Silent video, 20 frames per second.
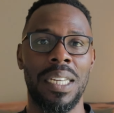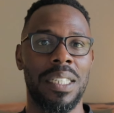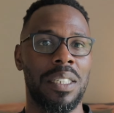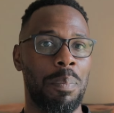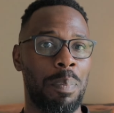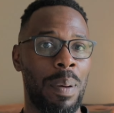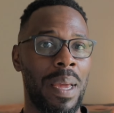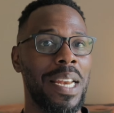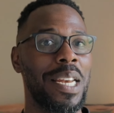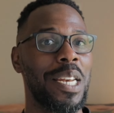
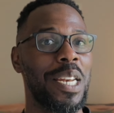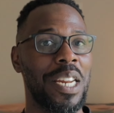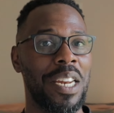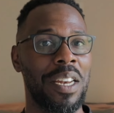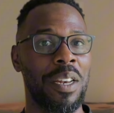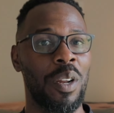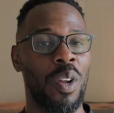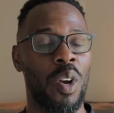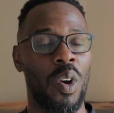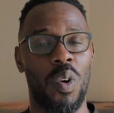
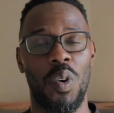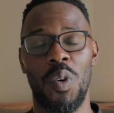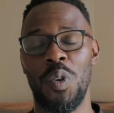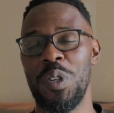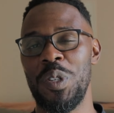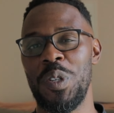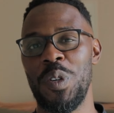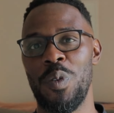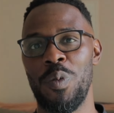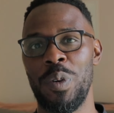depending
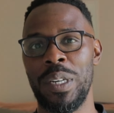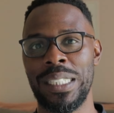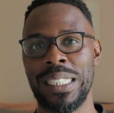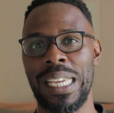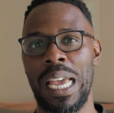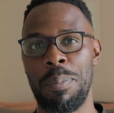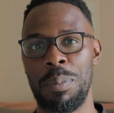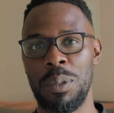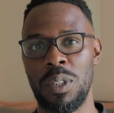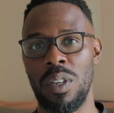on your risk
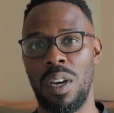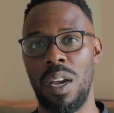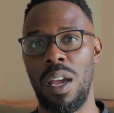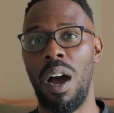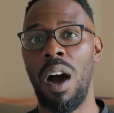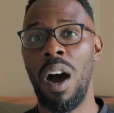appetite.